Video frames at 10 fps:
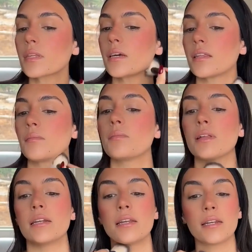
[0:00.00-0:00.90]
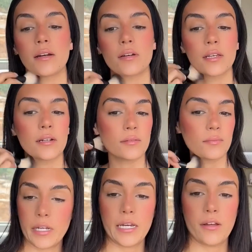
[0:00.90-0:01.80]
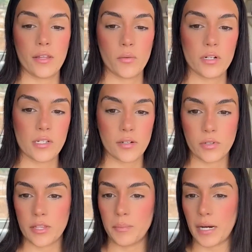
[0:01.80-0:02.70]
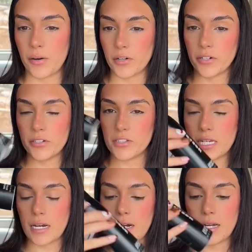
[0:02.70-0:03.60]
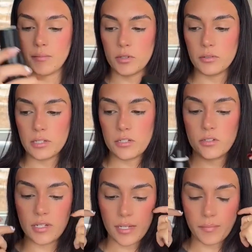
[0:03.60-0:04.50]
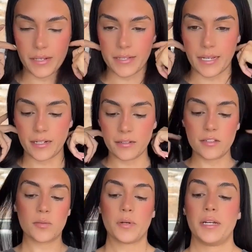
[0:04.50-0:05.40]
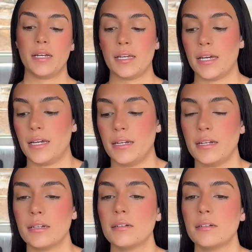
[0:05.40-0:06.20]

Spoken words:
and then blend it down here. Now that we're done with powders, I'm going to take my setting spray again.